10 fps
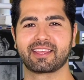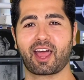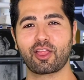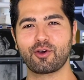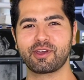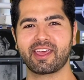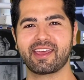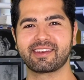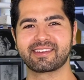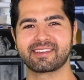Hello
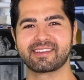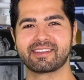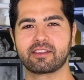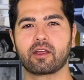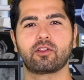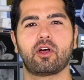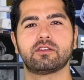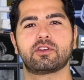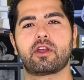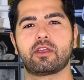again, Sepehr
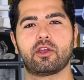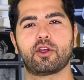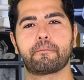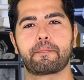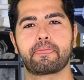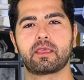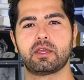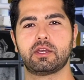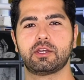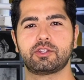Lalezari here,
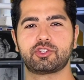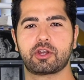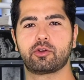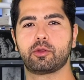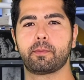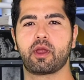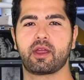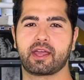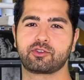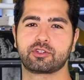general and
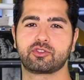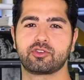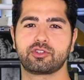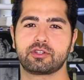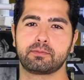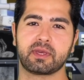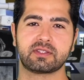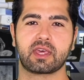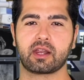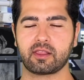bariatric surgeon based
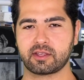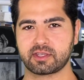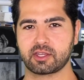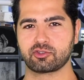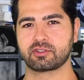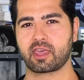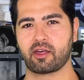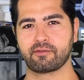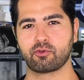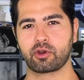out of Los Angeles,
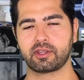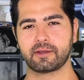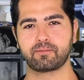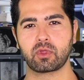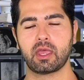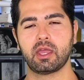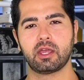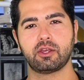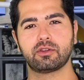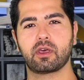California.
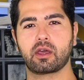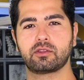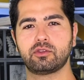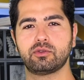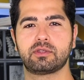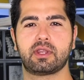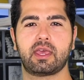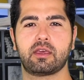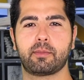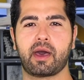Here to talk to you
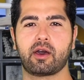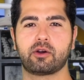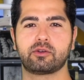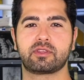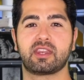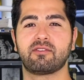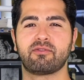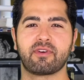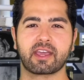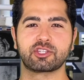today about
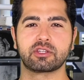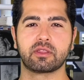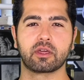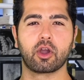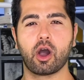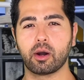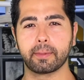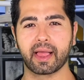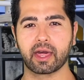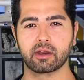infection of the
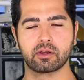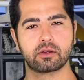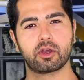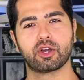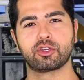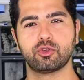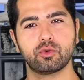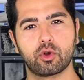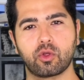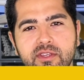gallbladder, acute
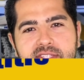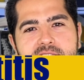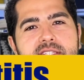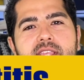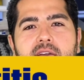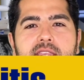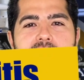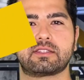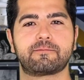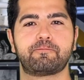
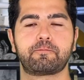cholecystitis.